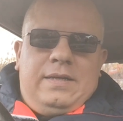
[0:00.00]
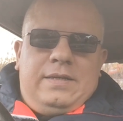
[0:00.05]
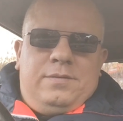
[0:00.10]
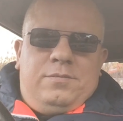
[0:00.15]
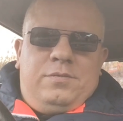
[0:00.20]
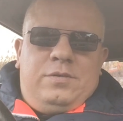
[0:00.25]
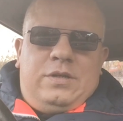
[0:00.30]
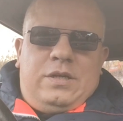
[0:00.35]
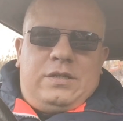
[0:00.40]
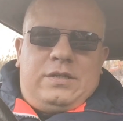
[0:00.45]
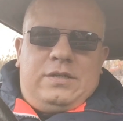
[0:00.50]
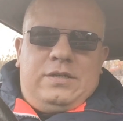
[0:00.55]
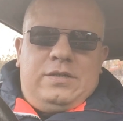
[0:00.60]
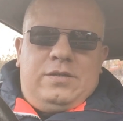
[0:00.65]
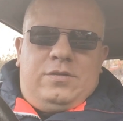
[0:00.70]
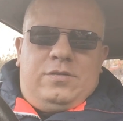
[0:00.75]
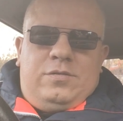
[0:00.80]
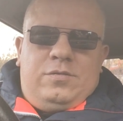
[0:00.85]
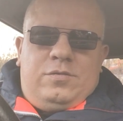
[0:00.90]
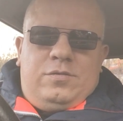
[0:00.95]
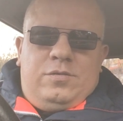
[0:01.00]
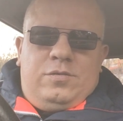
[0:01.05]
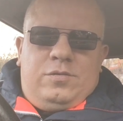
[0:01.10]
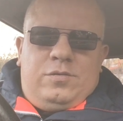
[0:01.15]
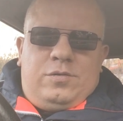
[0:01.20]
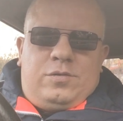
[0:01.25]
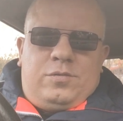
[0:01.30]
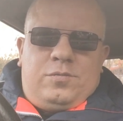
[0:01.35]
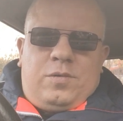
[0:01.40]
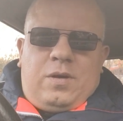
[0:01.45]
We just need to
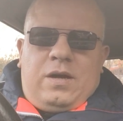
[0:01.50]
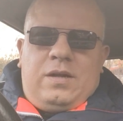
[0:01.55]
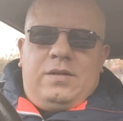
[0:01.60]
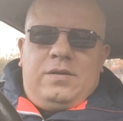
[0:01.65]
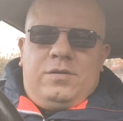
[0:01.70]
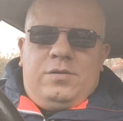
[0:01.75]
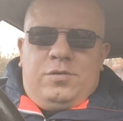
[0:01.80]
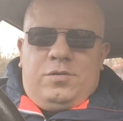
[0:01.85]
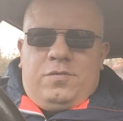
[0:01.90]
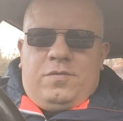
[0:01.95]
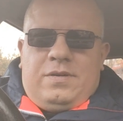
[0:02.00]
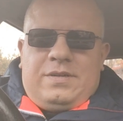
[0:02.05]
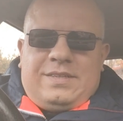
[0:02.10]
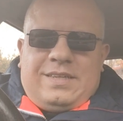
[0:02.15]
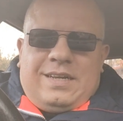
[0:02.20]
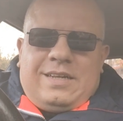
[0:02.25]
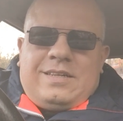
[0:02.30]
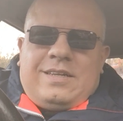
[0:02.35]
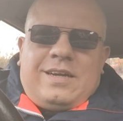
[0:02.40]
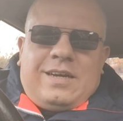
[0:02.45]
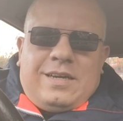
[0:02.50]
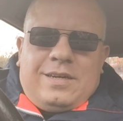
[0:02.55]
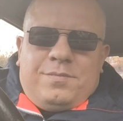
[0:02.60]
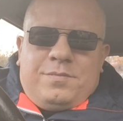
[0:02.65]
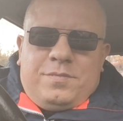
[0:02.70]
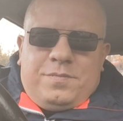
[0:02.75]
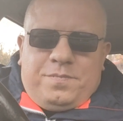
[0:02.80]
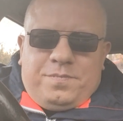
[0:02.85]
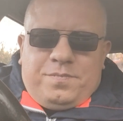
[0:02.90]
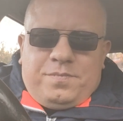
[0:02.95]
use one universal
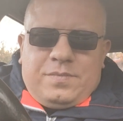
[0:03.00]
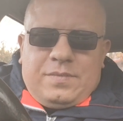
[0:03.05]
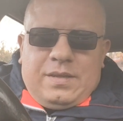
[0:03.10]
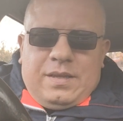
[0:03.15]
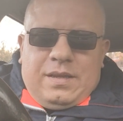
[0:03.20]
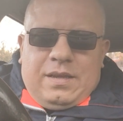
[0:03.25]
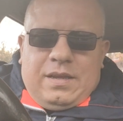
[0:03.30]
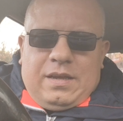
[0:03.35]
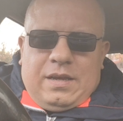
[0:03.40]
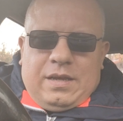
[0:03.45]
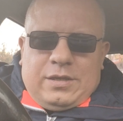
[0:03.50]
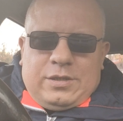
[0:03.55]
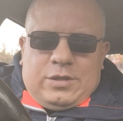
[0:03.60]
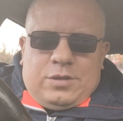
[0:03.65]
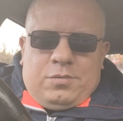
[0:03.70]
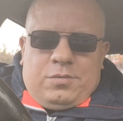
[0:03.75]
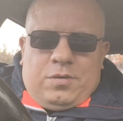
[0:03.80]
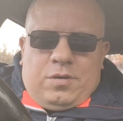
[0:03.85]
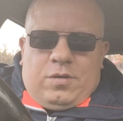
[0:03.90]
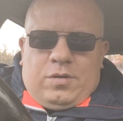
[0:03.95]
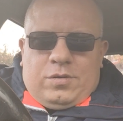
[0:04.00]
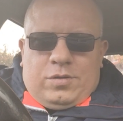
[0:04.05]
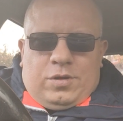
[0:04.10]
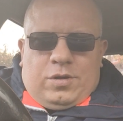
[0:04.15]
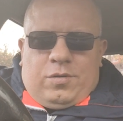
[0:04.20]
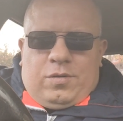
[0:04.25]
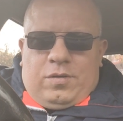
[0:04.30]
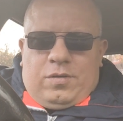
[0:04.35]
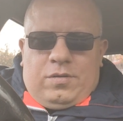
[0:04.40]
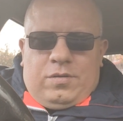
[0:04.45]
time, so we all
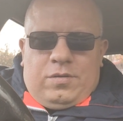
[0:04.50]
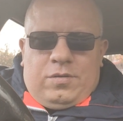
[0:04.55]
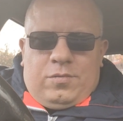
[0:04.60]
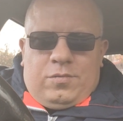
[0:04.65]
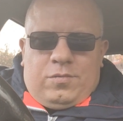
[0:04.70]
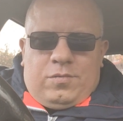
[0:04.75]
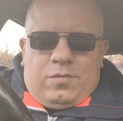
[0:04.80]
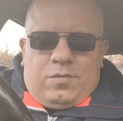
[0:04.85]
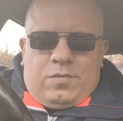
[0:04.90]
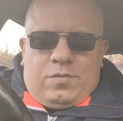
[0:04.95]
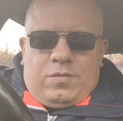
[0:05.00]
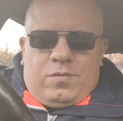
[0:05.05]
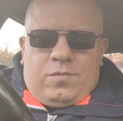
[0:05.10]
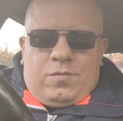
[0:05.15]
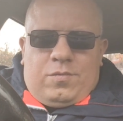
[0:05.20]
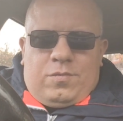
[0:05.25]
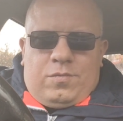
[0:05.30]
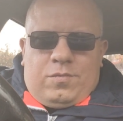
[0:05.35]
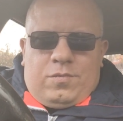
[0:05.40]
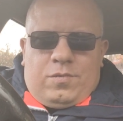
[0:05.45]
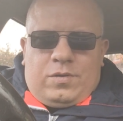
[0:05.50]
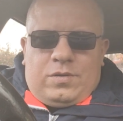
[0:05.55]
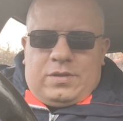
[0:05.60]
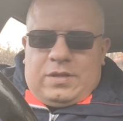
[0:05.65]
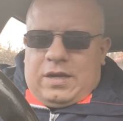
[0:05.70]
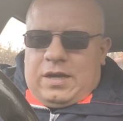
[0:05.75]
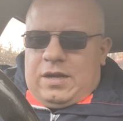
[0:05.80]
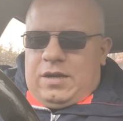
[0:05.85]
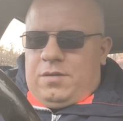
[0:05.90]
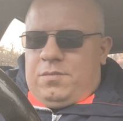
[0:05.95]
know what
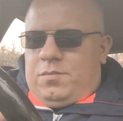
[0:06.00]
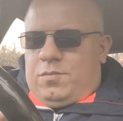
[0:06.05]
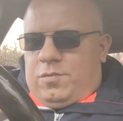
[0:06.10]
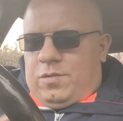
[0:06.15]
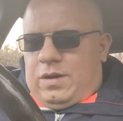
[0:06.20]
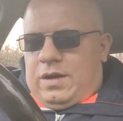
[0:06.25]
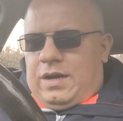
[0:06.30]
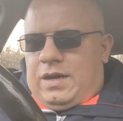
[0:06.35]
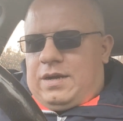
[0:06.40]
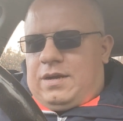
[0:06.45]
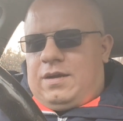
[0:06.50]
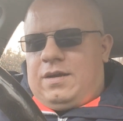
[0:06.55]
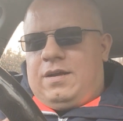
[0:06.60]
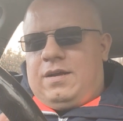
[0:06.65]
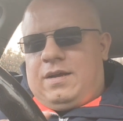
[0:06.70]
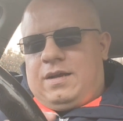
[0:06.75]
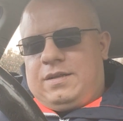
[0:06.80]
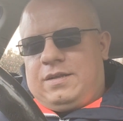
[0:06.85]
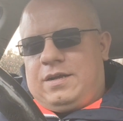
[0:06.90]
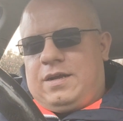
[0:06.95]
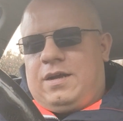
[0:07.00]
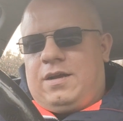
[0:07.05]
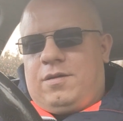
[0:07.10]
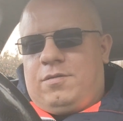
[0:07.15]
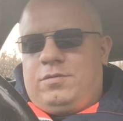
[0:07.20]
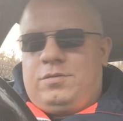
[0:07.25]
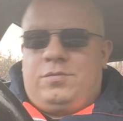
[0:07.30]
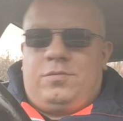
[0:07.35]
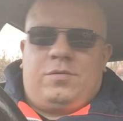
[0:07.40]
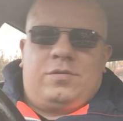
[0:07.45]
time, where, and
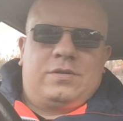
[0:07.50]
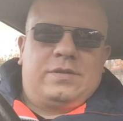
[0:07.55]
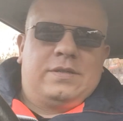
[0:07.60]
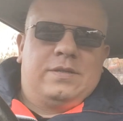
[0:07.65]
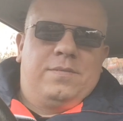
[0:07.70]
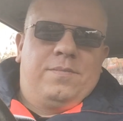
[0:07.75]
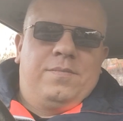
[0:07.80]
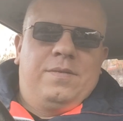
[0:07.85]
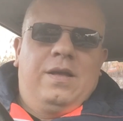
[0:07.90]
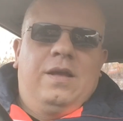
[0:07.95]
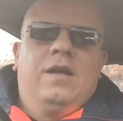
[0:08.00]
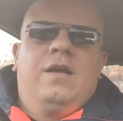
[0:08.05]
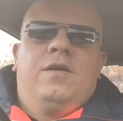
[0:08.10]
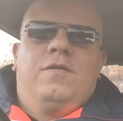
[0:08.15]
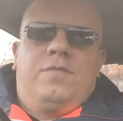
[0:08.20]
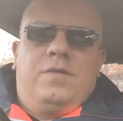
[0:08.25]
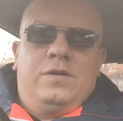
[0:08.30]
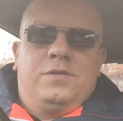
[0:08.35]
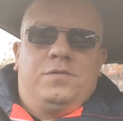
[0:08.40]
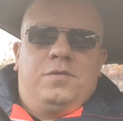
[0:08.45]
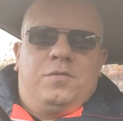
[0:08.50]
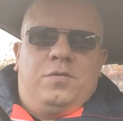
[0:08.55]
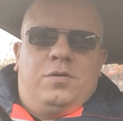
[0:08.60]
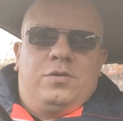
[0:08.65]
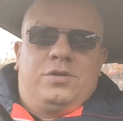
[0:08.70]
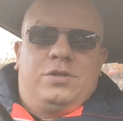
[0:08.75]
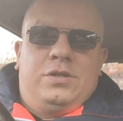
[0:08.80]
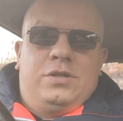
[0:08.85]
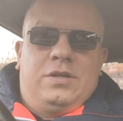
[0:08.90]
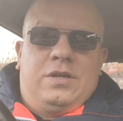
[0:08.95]
how it works. Thanks for
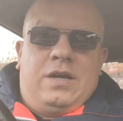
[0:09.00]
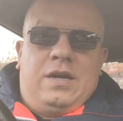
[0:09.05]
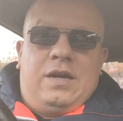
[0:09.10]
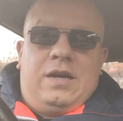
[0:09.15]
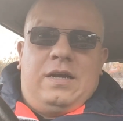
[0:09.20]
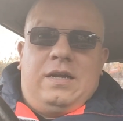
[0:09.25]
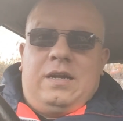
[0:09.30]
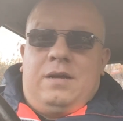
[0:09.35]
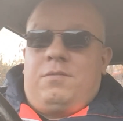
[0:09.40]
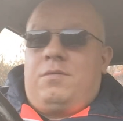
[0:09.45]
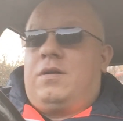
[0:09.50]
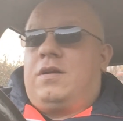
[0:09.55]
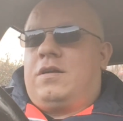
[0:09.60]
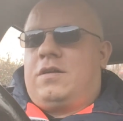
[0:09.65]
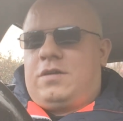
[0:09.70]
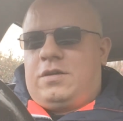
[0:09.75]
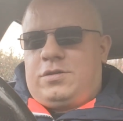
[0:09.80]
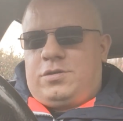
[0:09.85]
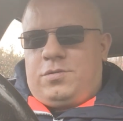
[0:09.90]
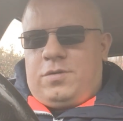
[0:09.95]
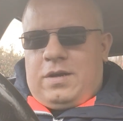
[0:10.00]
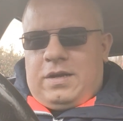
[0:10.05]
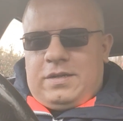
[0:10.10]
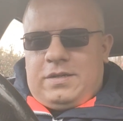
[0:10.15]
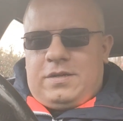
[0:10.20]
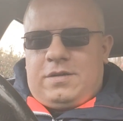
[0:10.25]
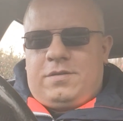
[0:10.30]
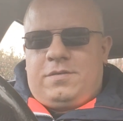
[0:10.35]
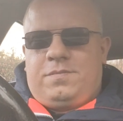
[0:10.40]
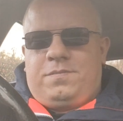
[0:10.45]
watching, and I'm gonna catch you
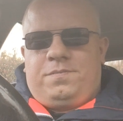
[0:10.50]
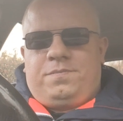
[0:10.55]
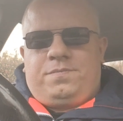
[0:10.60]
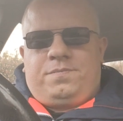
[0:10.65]
later.